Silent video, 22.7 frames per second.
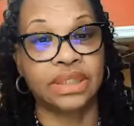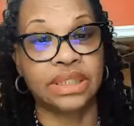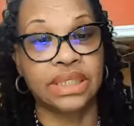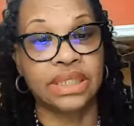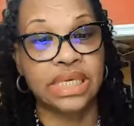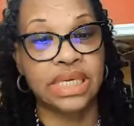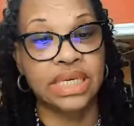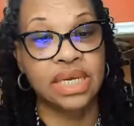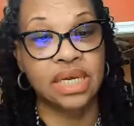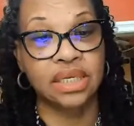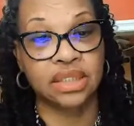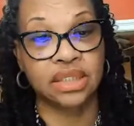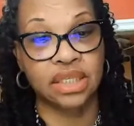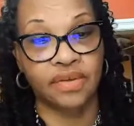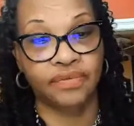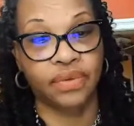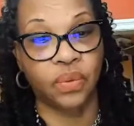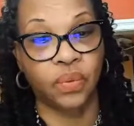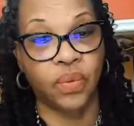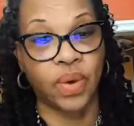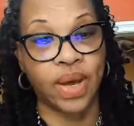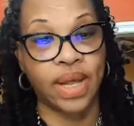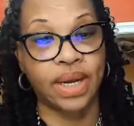the details
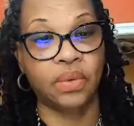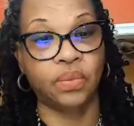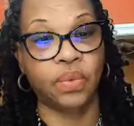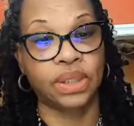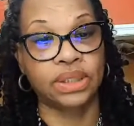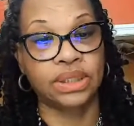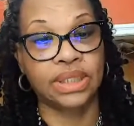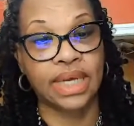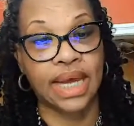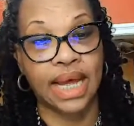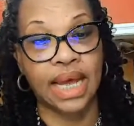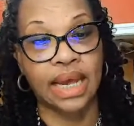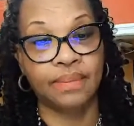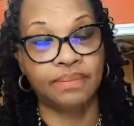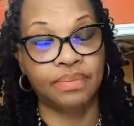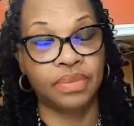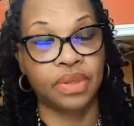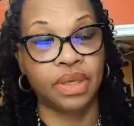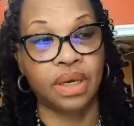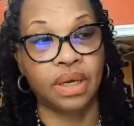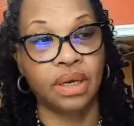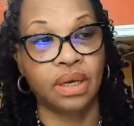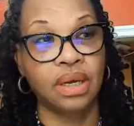of the wedding, what
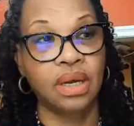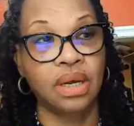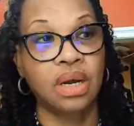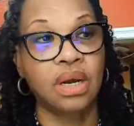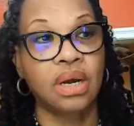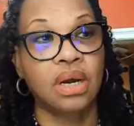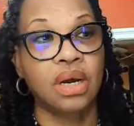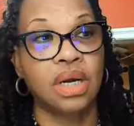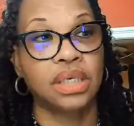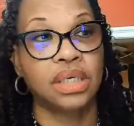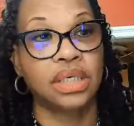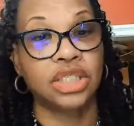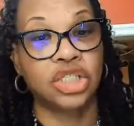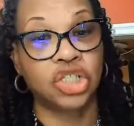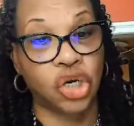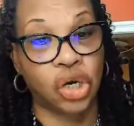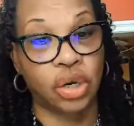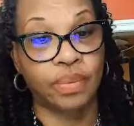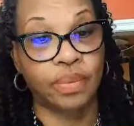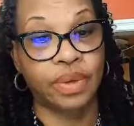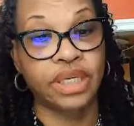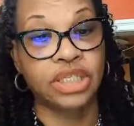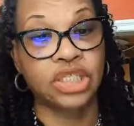time the
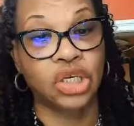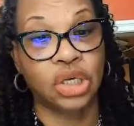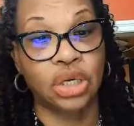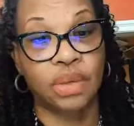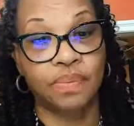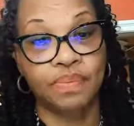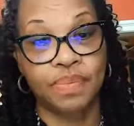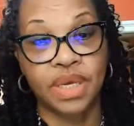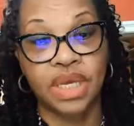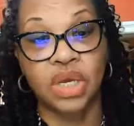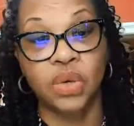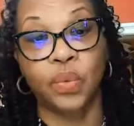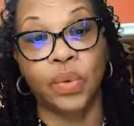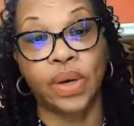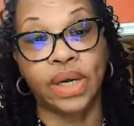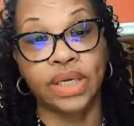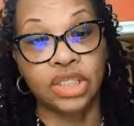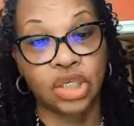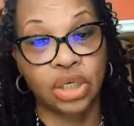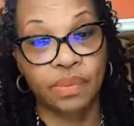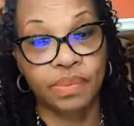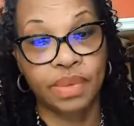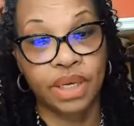ceremony is going to be, where
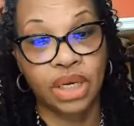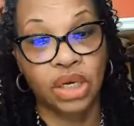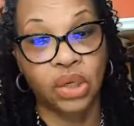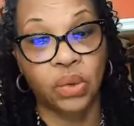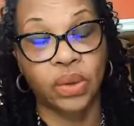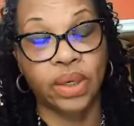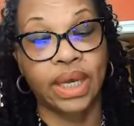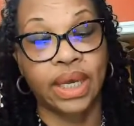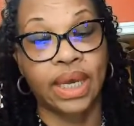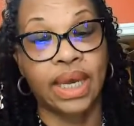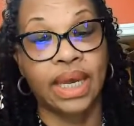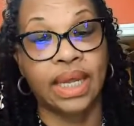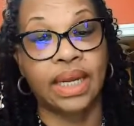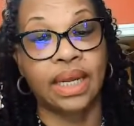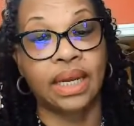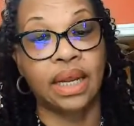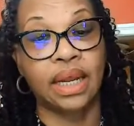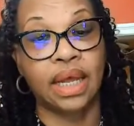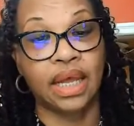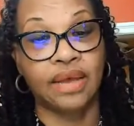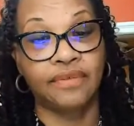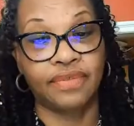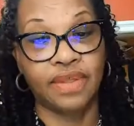it's going to be
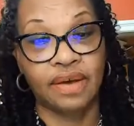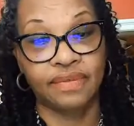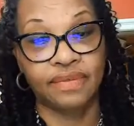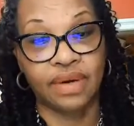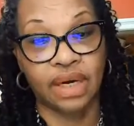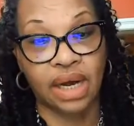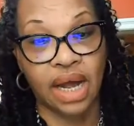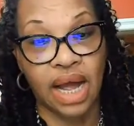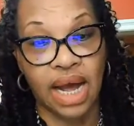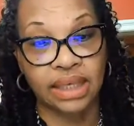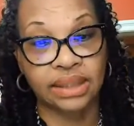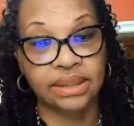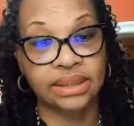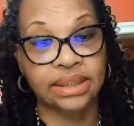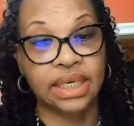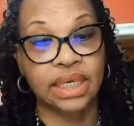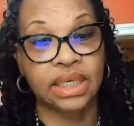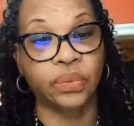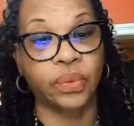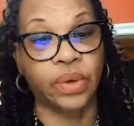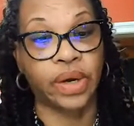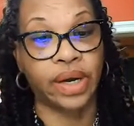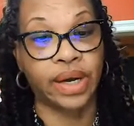located, if they're having a
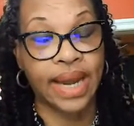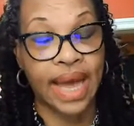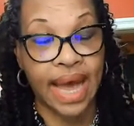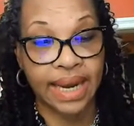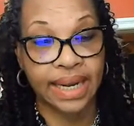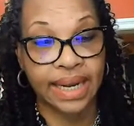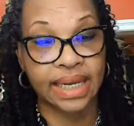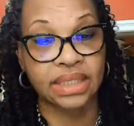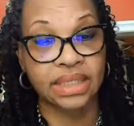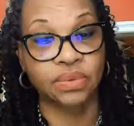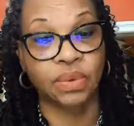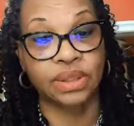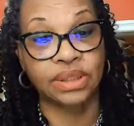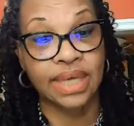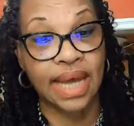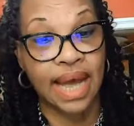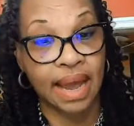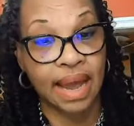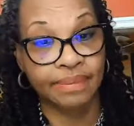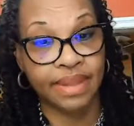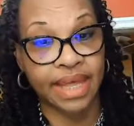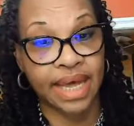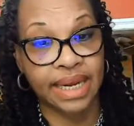cocktail, where that is, what
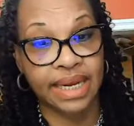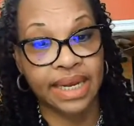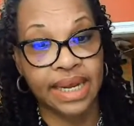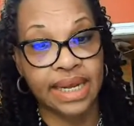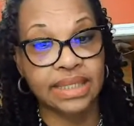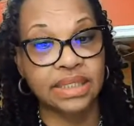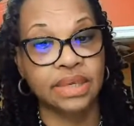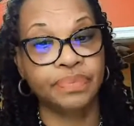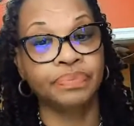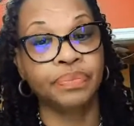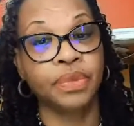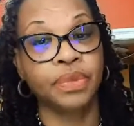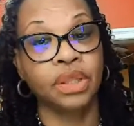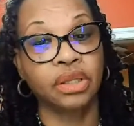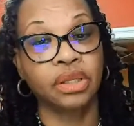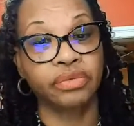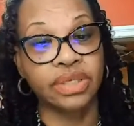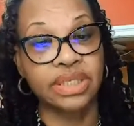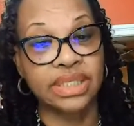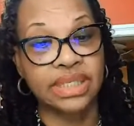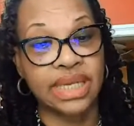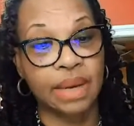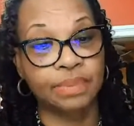time that is, the
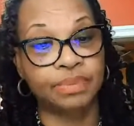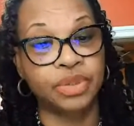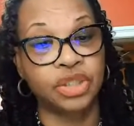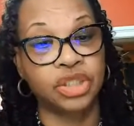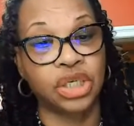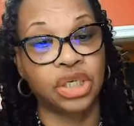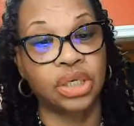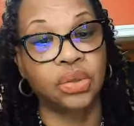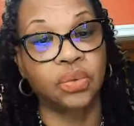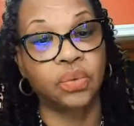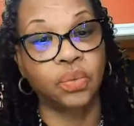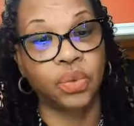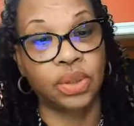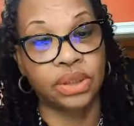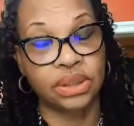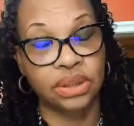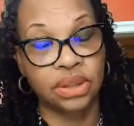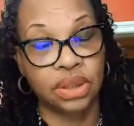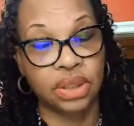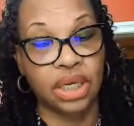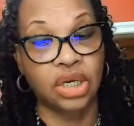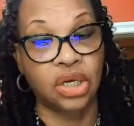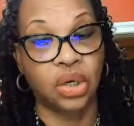reception,
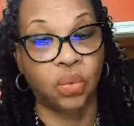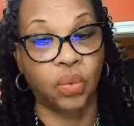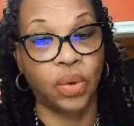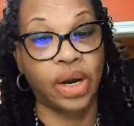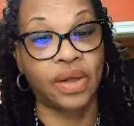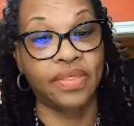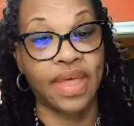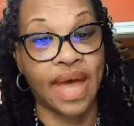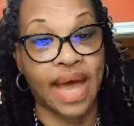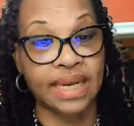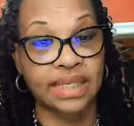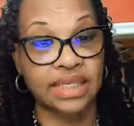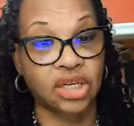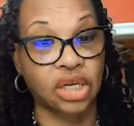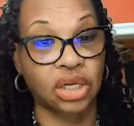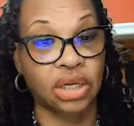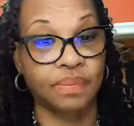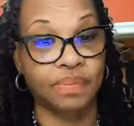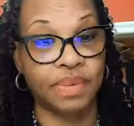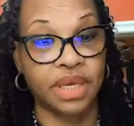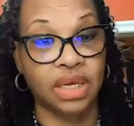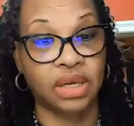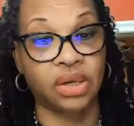where that's
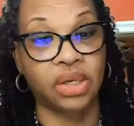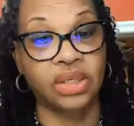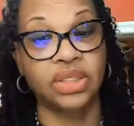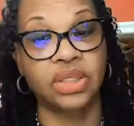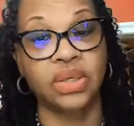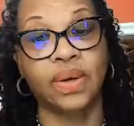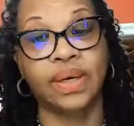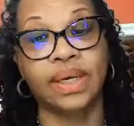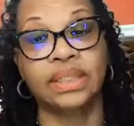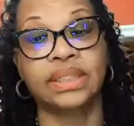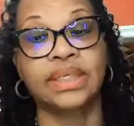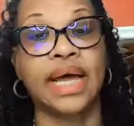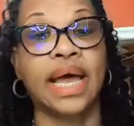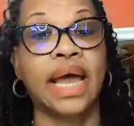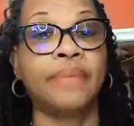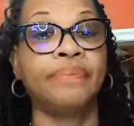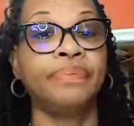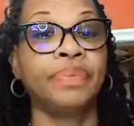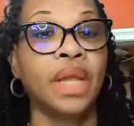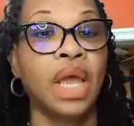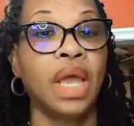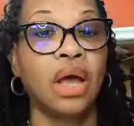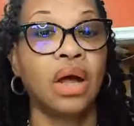going to be also on the
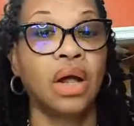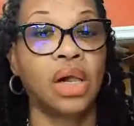time.